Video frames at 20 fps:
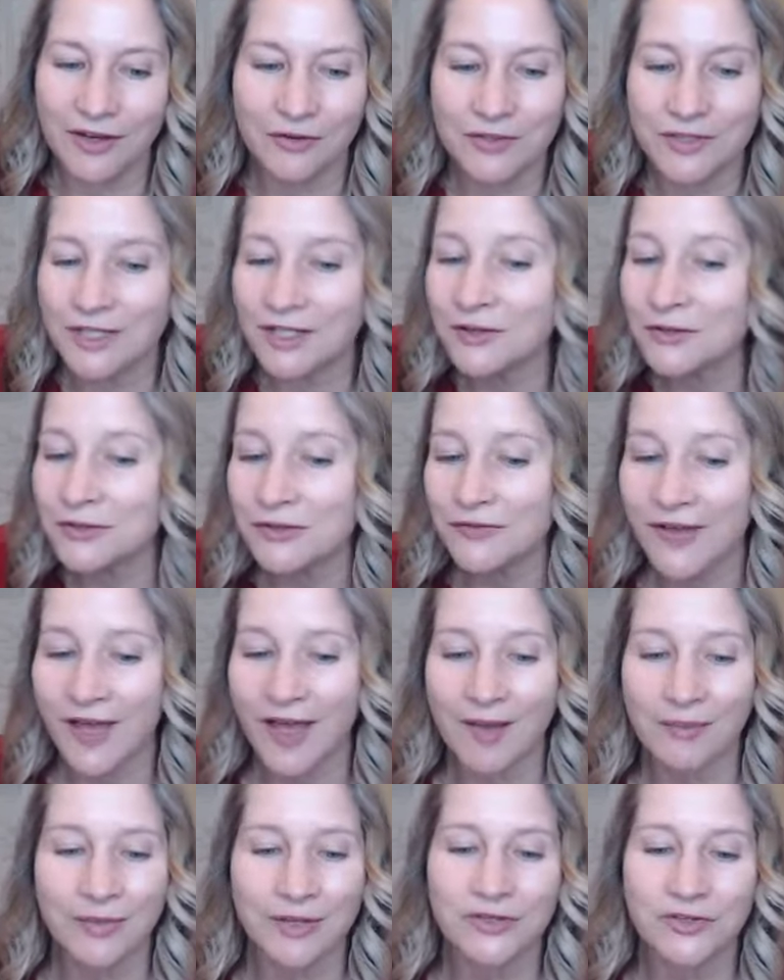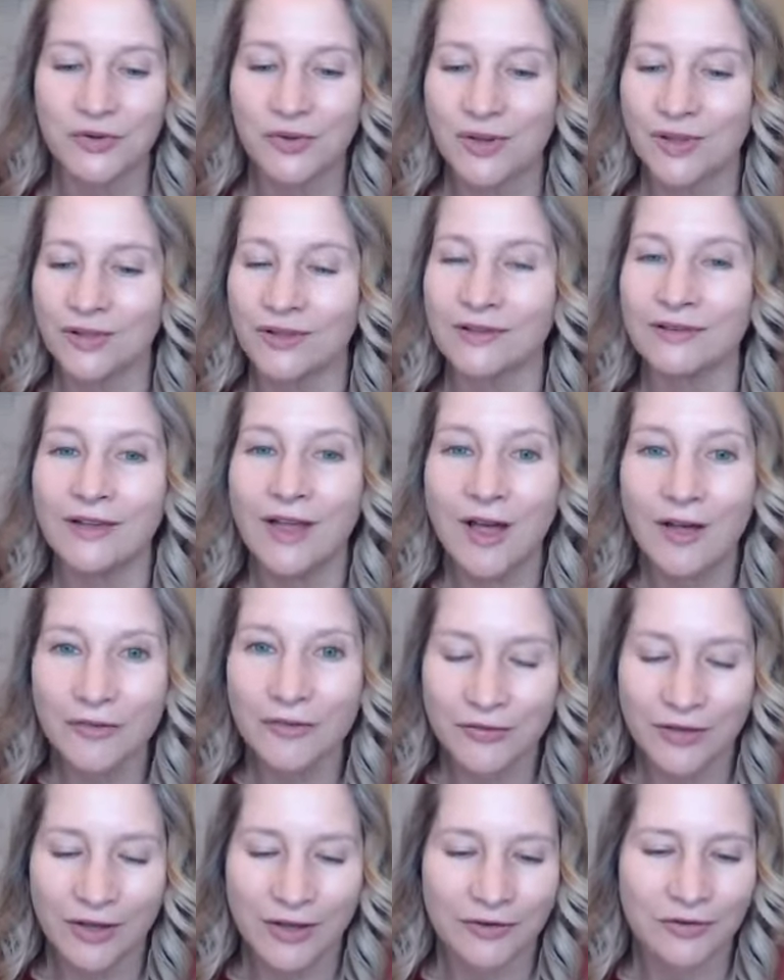tears of happy joy, the love
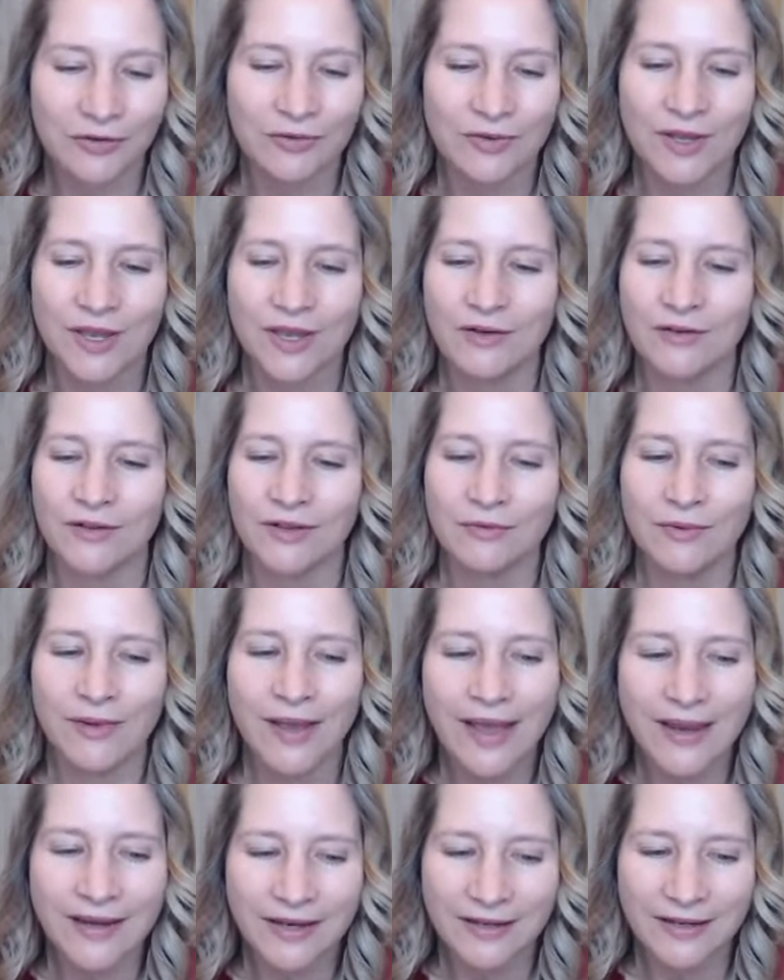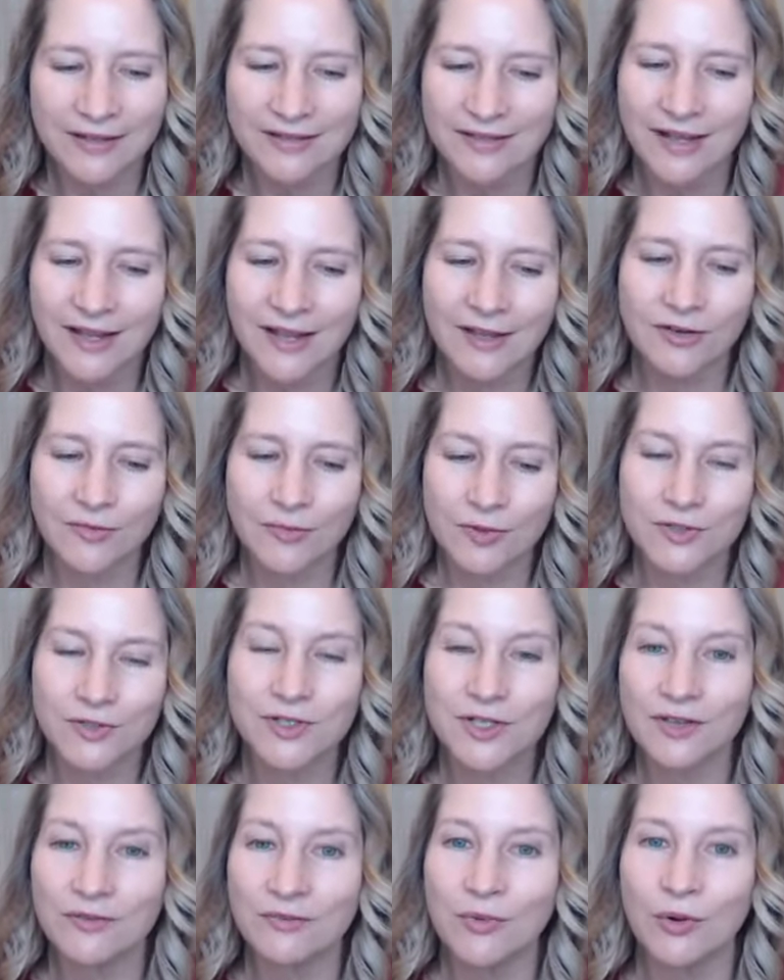of God Creator, that readiness to
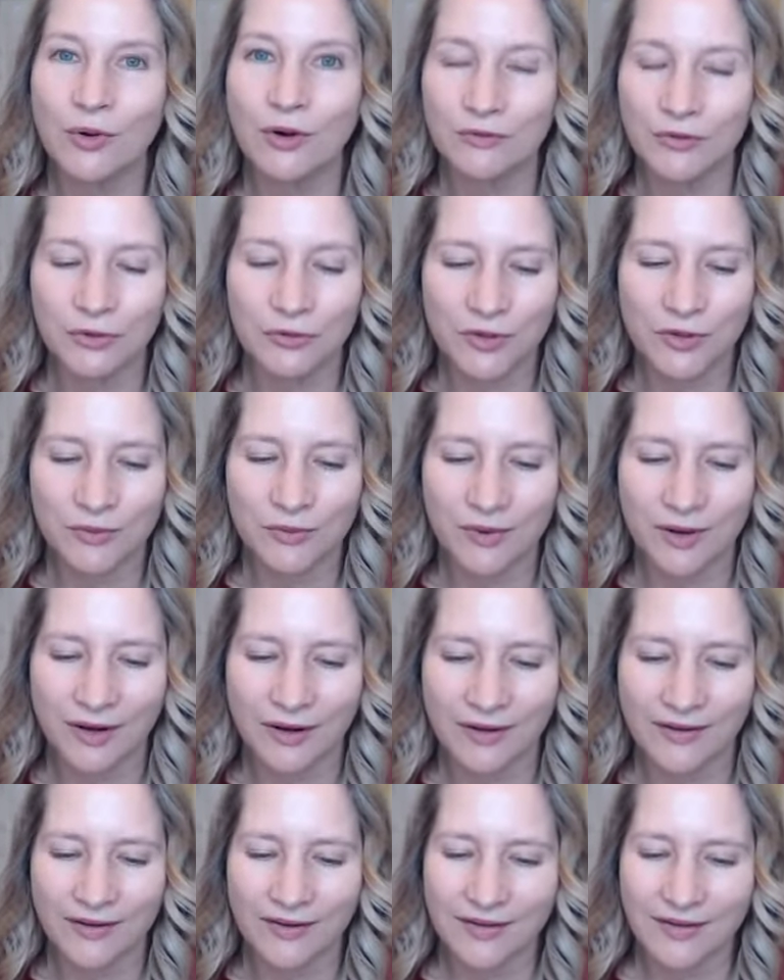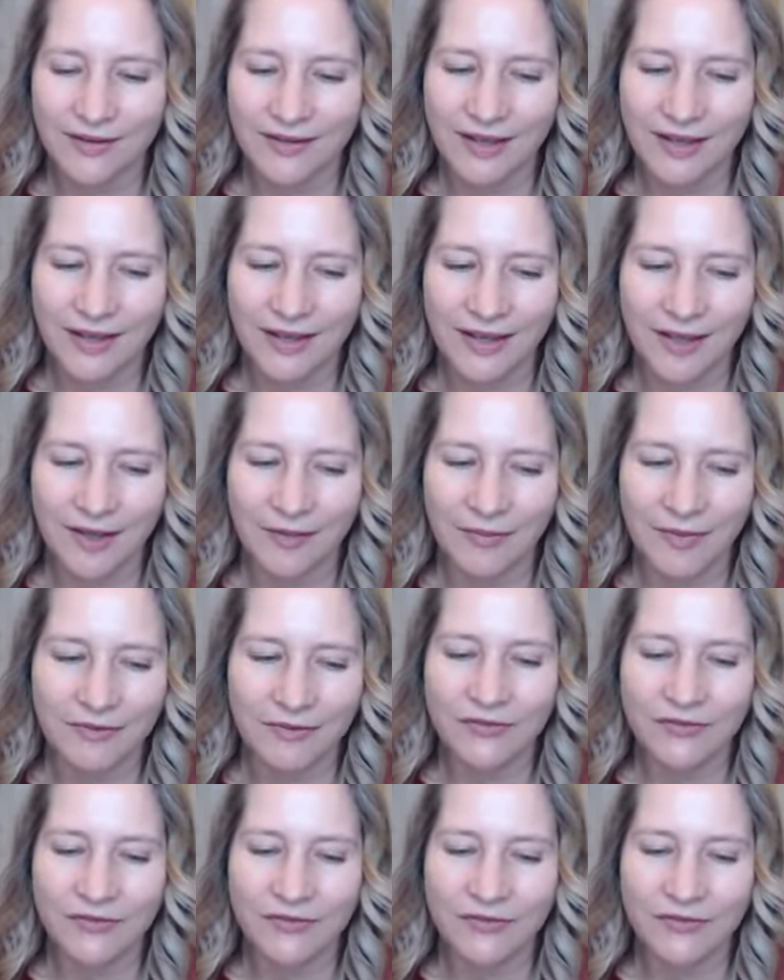perceive more of who you are, and